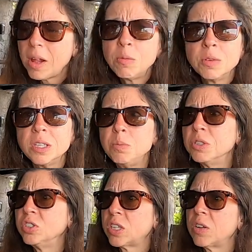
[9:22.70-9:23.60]
It really
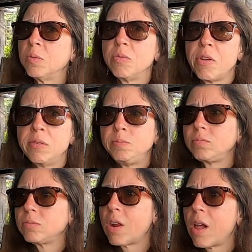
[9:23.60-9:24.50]
brings out the
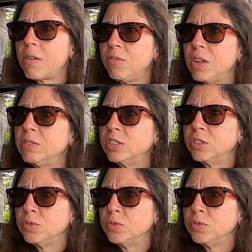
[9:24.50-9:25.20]
flavor